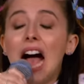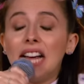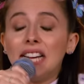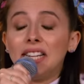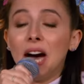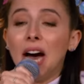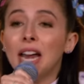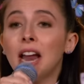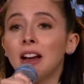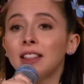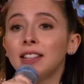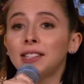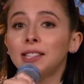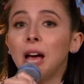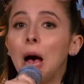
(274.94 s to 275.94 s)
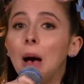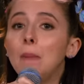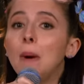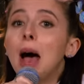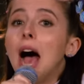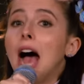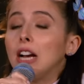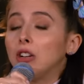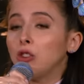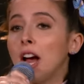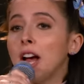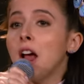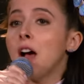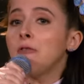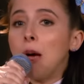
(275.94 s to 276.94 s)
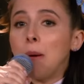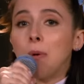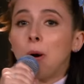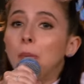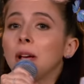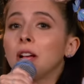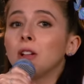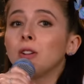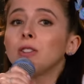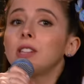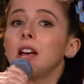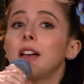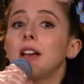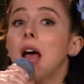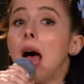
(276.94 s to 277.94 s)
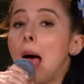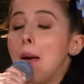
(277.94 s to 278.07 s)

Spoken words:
I got out of the tub, I dried off, I put my clothes on,